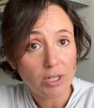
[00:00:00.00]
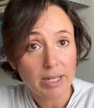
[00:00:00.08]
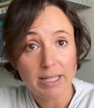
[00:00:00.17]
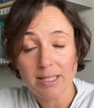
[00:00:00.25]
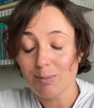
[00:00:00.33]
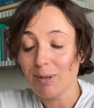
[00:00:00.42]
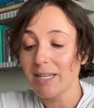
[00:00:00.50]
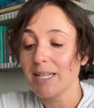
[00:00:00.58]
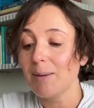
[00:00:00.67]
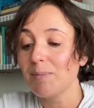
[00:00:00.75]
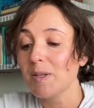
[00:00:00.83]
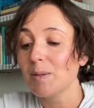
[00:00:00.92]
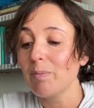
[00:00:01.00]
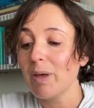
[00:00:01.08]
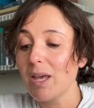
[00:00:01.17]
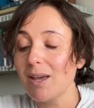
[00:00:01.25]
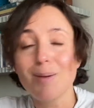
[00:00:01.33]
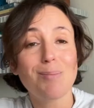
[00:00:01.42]
then simply tap this
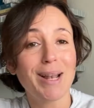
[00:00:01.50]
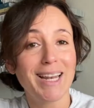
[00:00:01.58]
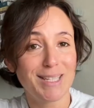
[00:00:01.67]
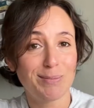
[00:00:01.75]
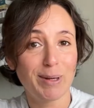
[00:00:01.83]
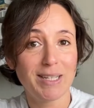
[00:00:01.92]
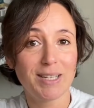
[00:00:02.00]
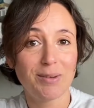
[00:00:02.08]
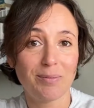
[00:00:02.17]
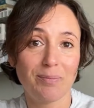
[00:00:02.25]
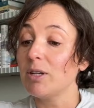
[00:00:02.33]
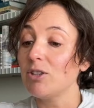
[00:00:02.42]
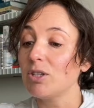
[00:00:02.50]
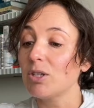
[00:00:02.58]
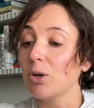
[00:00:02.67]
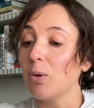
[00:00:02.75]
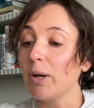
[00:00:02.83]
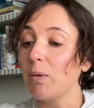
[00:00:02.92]
big plus button. Just a
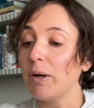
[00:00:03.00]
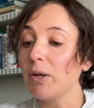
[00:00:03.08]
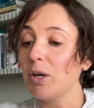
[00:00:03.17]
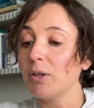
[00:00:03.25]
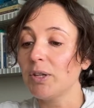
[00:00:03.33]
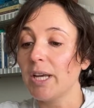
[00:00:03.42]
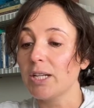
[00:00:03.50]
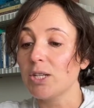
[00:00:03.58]
quick one on the get